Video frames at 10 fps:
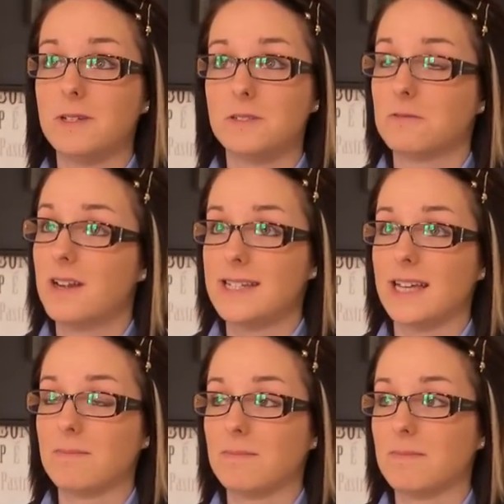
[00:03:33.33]
which
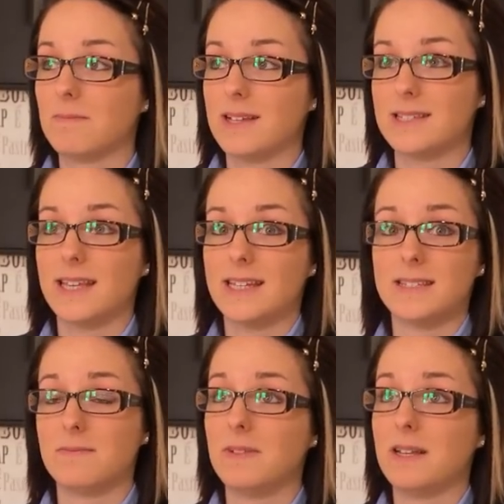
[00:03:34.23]
already, as I said,
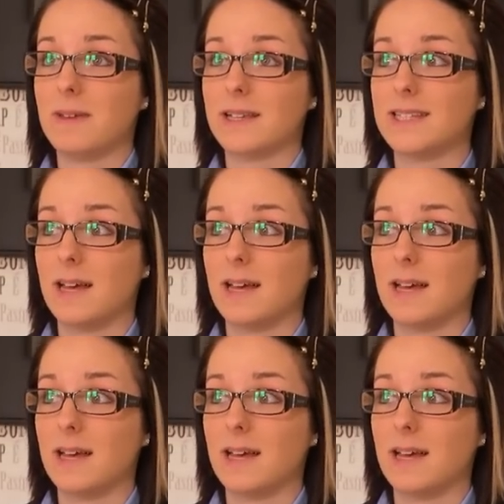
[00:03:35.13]
is a really big